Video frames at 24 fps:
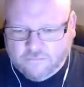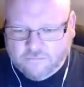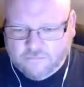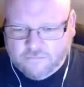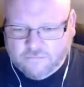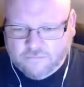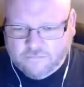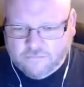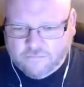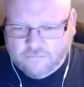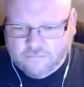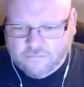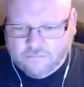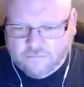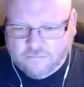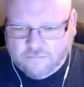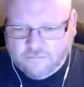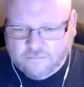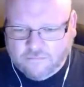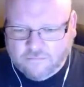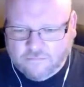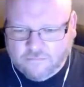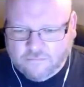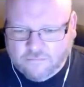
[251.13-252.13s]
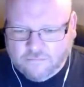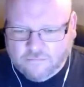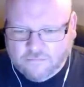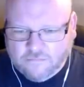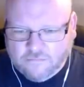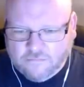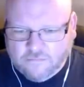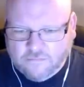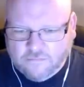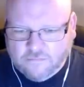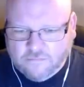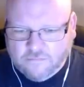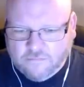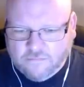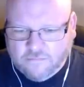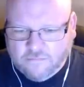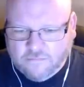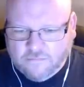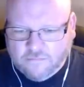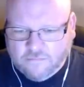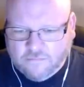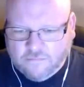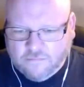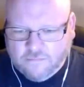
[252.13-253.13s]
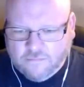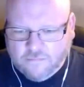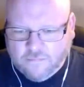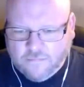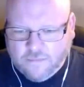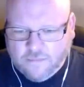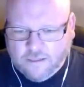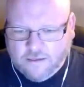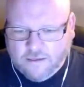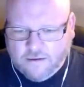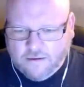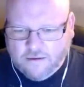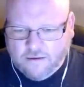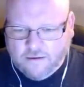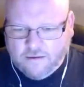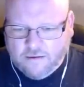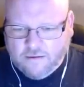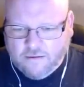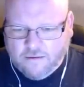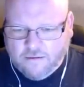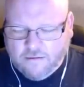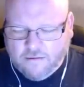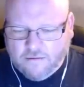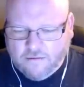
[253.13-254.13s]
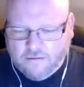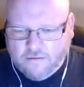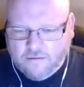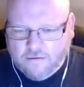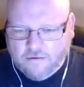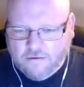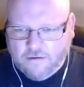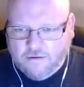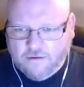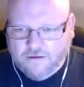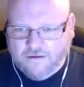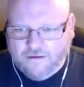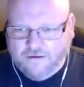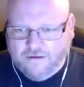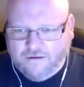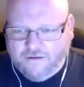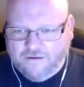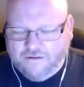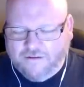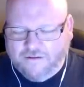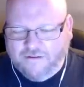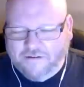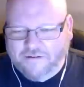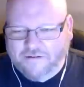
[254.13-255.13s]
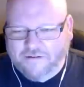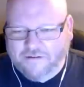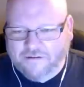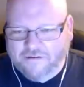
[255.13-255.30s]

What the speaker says: [no speech]